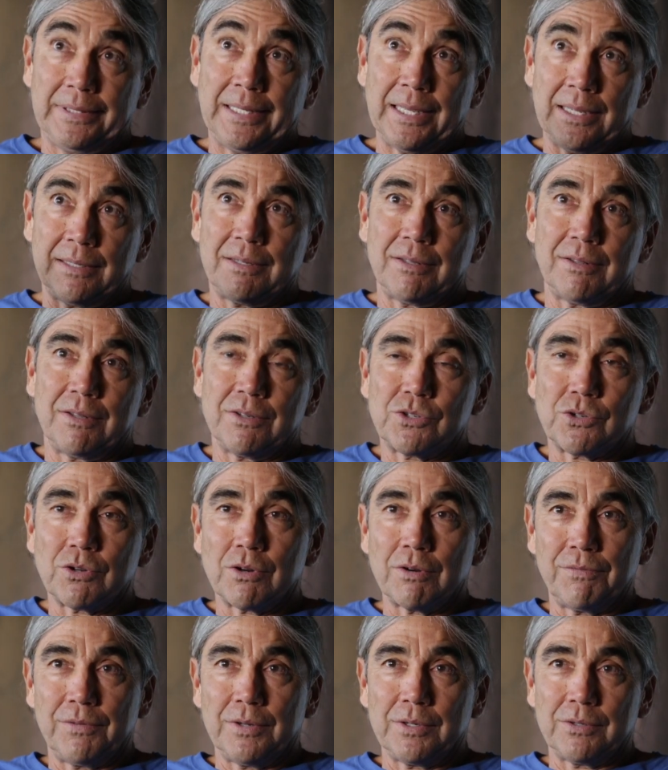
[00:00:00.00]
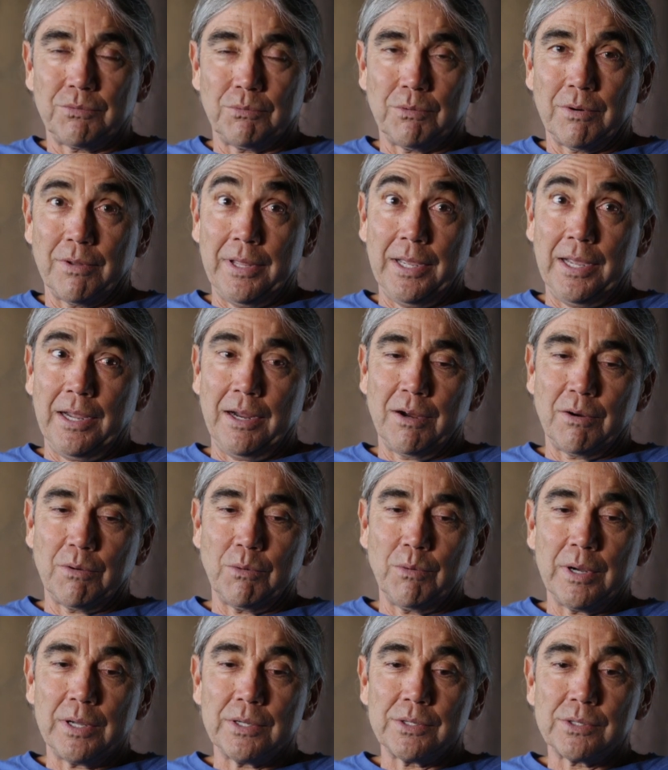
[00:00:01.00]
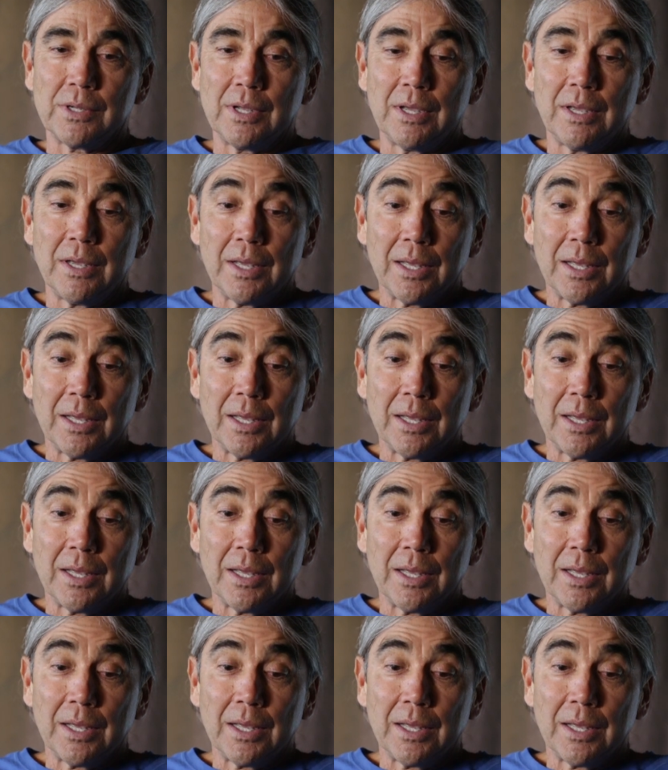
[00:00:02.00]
get to the surface where the air was,